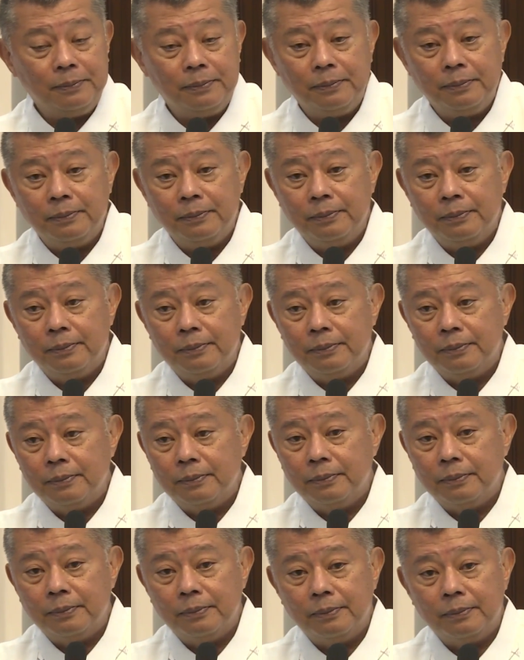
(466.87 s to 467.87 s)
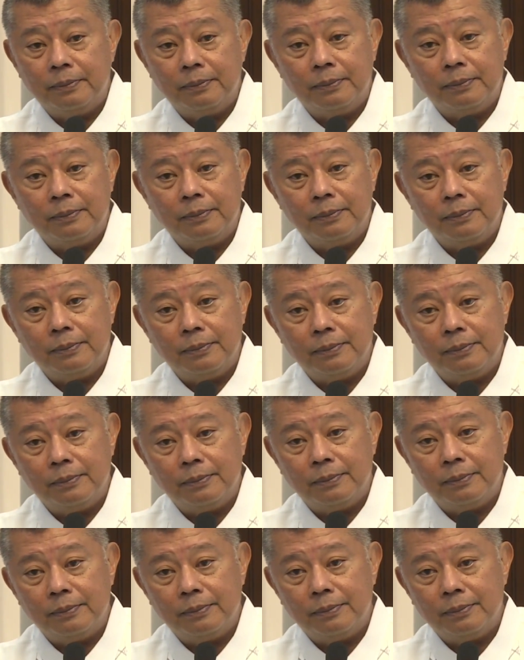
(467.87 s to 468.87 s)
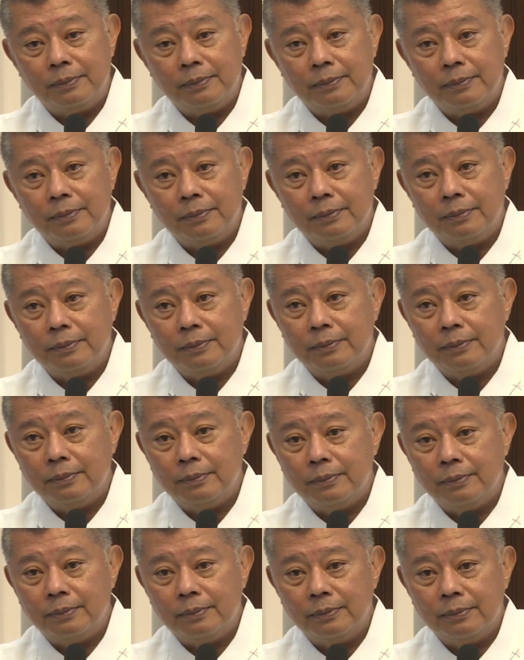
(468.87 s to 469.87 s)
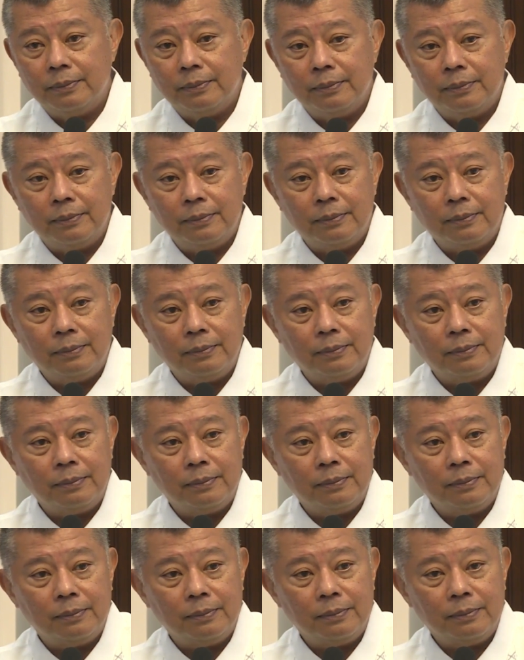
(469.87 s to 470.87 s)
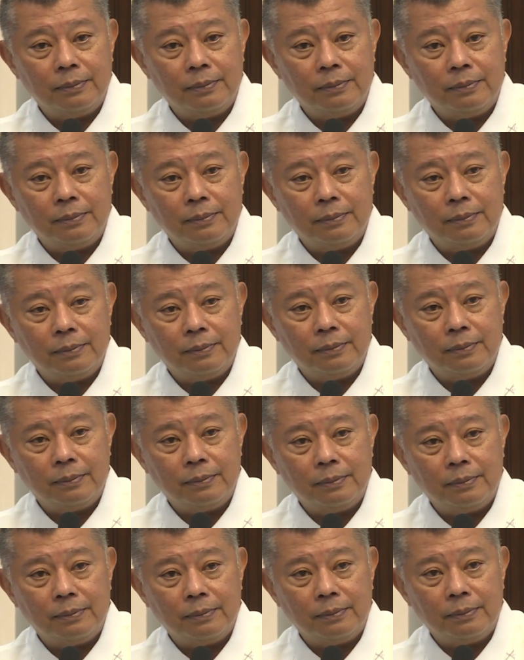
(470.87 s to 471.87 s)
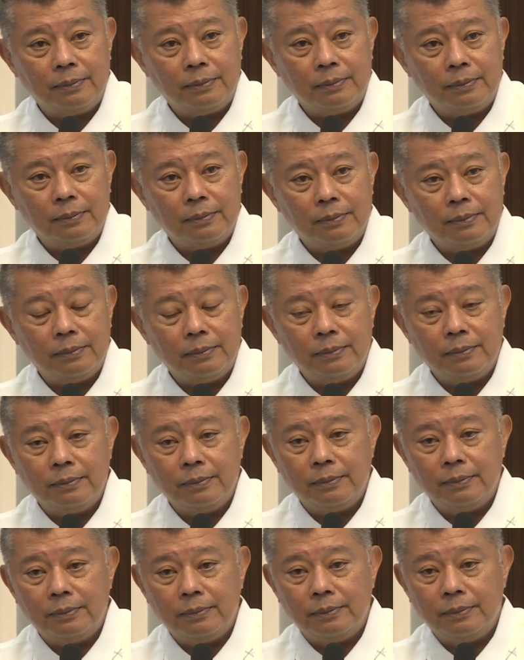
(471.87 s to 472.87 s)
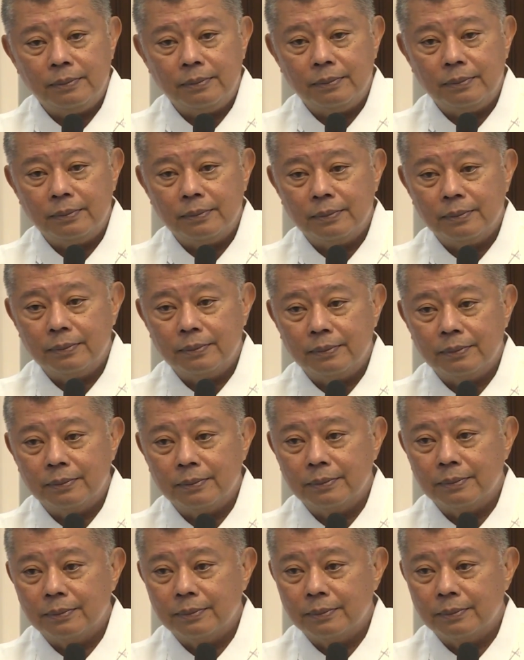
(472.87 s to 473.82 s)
Nobody speaks.